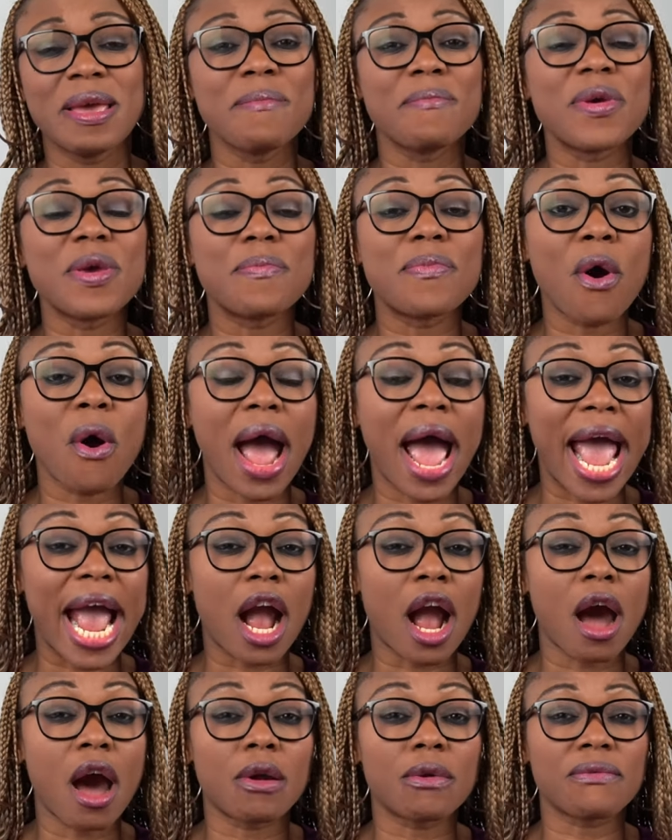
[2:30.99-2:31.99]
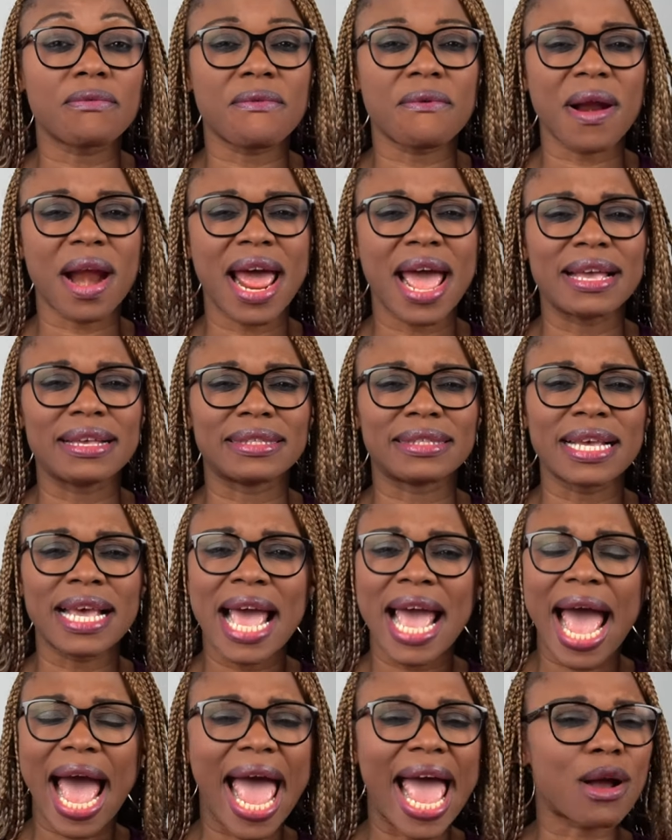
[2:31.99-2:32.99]
People I called friends.
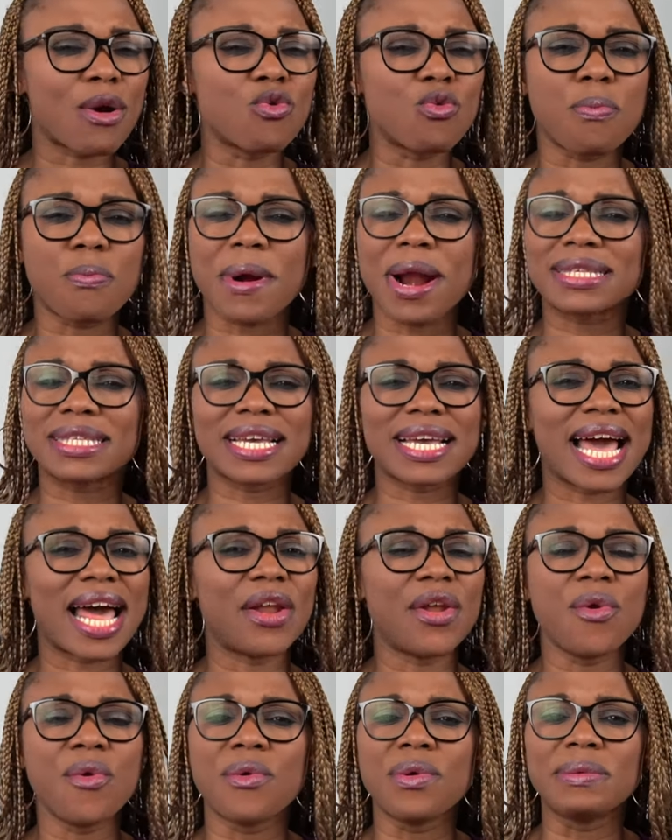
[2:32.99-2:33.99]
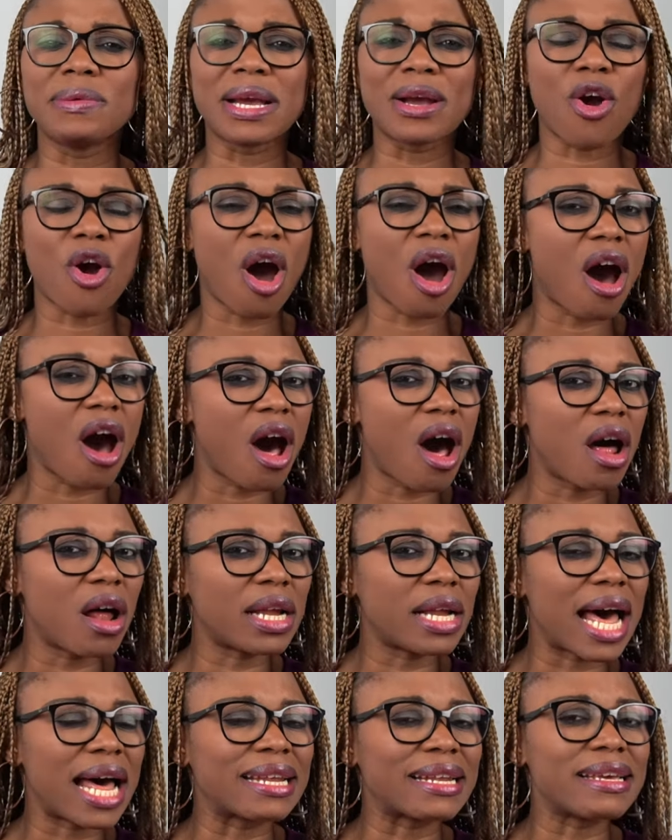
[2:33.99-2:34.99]
I could practically
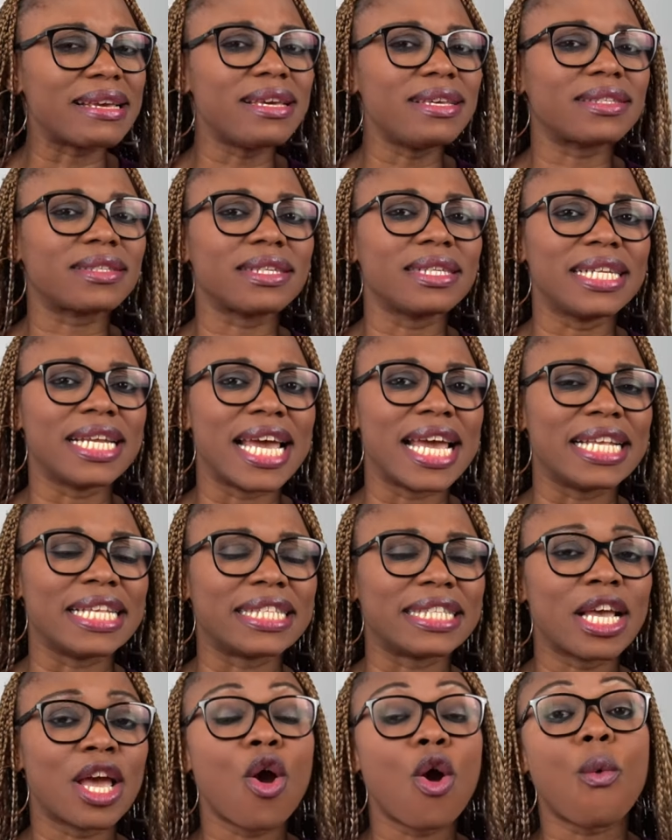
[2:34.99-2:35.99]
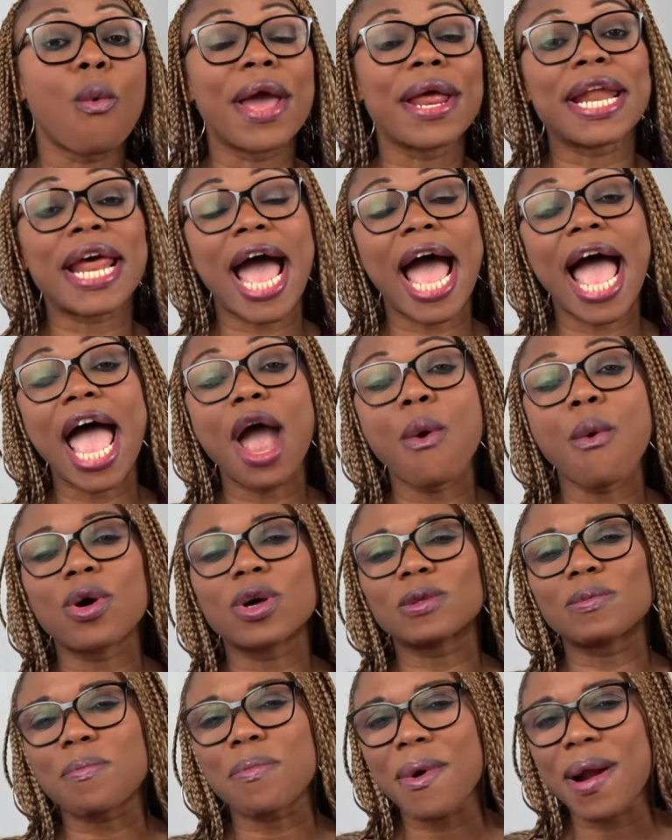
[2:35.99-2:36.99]
recall an incident when I
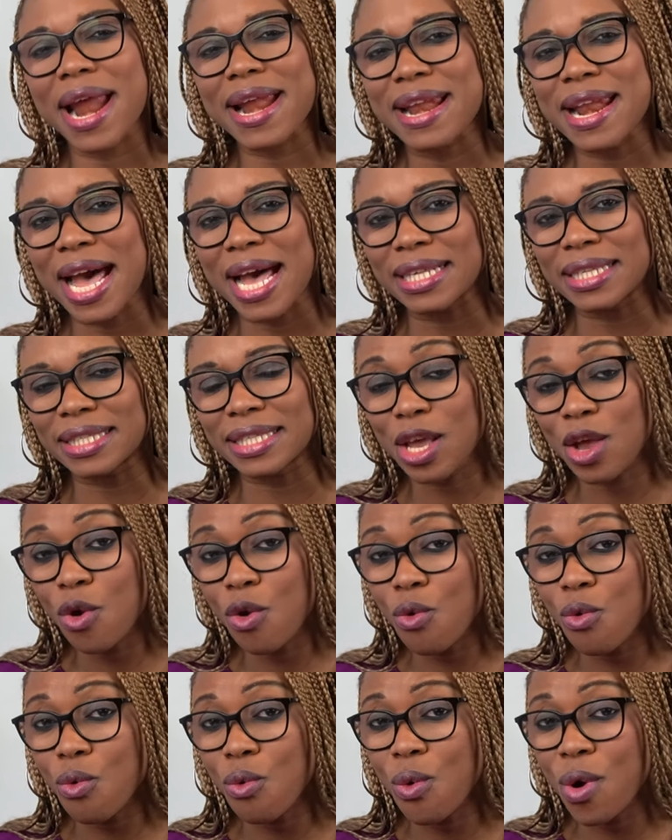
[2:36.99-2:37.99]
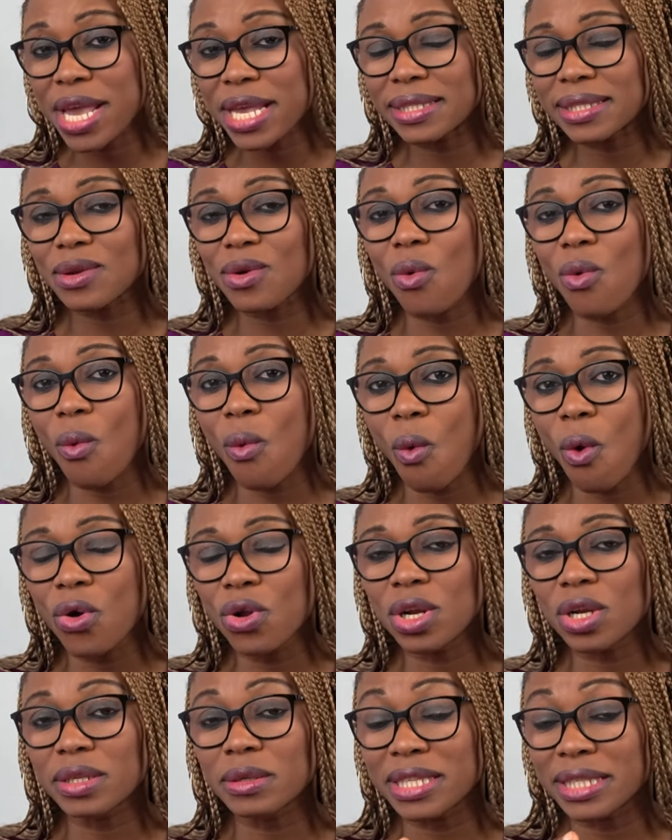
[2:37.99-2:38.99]
was pregnant with
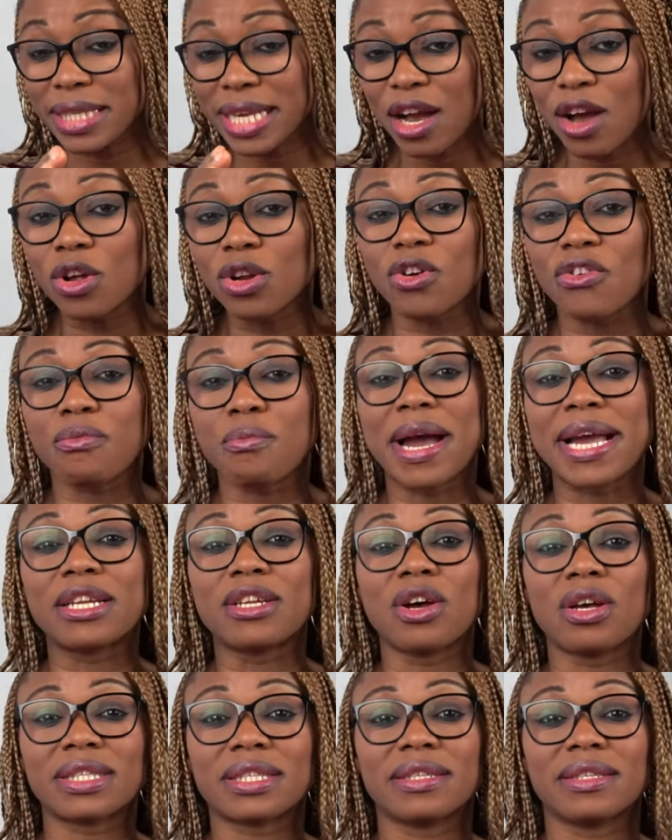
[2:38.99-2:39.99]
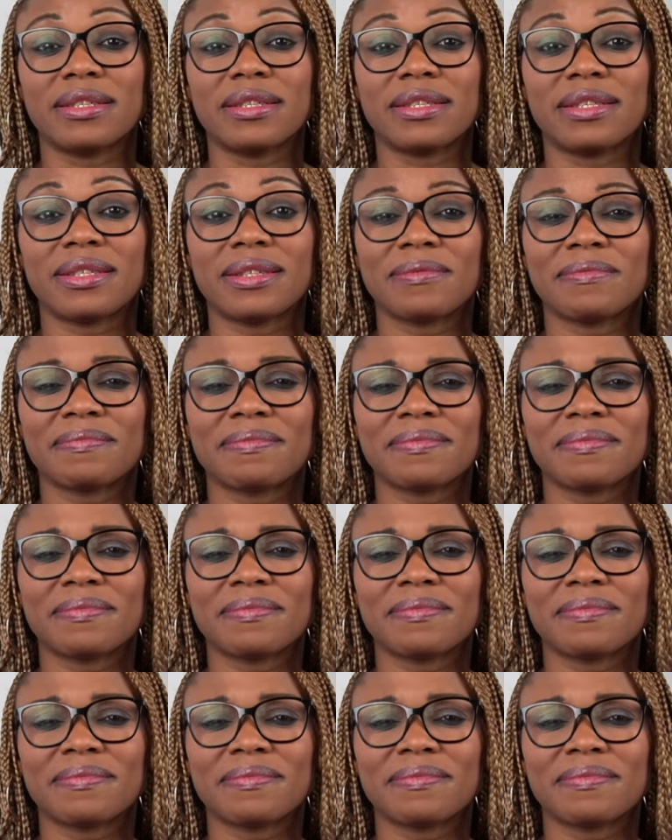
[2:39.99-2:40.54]
the second of my daughters.